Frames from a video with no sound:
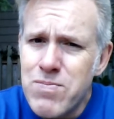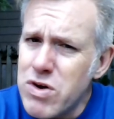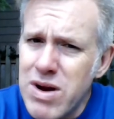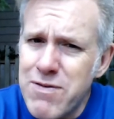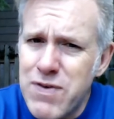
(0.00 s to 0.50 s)

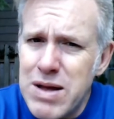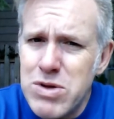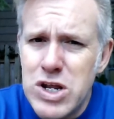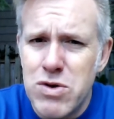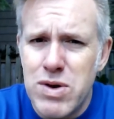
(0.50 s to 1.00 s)
they're not
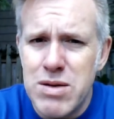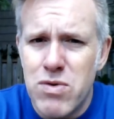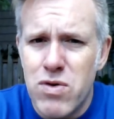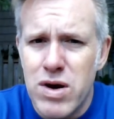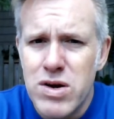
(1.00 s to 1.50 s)
family to you
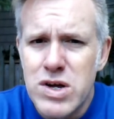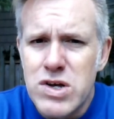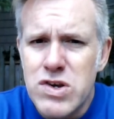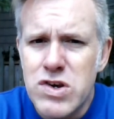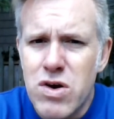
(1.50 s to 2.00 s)
anymore.
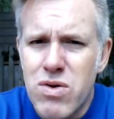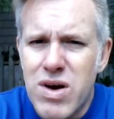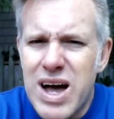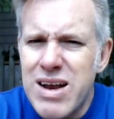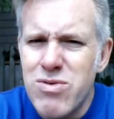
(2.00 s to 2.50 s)

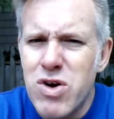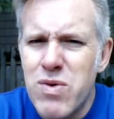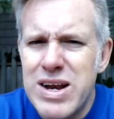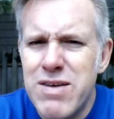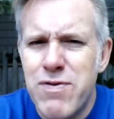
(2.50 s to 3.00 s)
So I don't
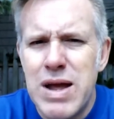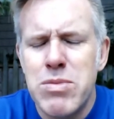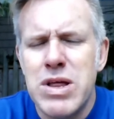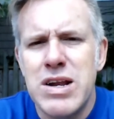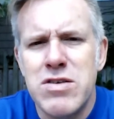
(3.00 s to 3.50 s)
know any
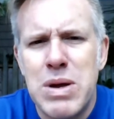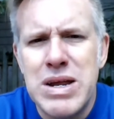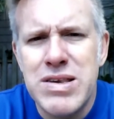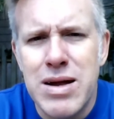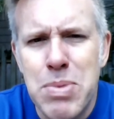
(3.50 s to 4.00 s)
family that is
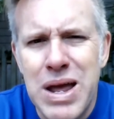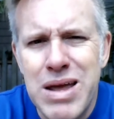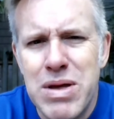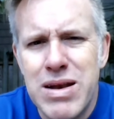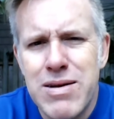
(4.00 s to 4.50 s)
based on
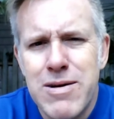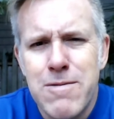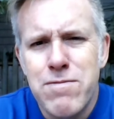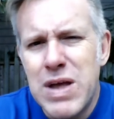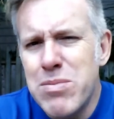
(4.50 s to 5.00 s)
payment.
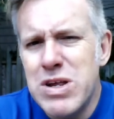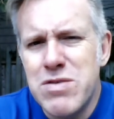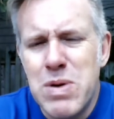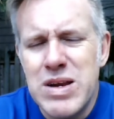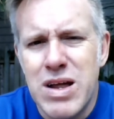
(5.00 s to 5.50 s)
Family
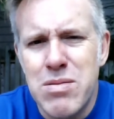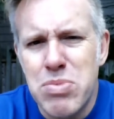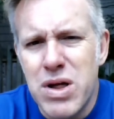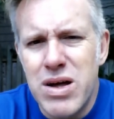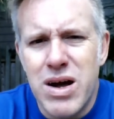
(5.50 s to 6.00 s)
is based
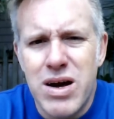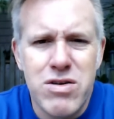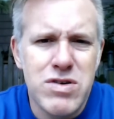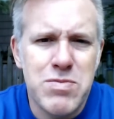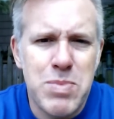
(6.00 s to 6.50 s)
on blood,
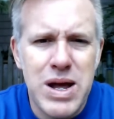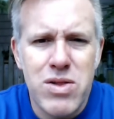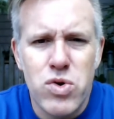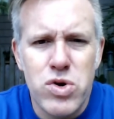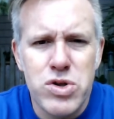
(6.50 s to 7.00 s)
honor,
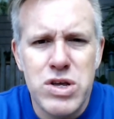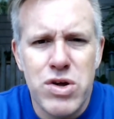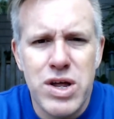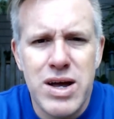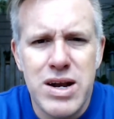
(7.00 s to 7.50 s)
respect, loyalty,
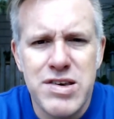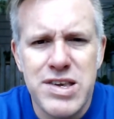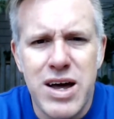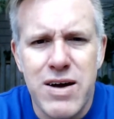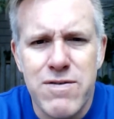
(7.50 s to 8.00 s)
all that kind of
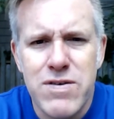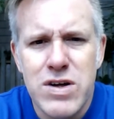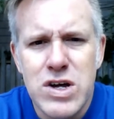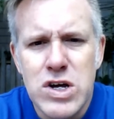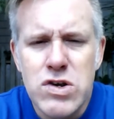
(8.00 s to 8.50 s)
stuff.
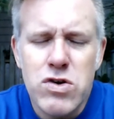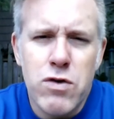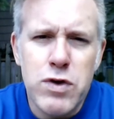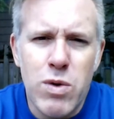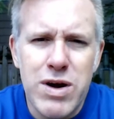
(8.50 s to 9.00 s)
So
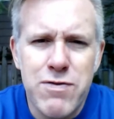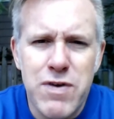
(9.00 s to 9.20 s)
if you want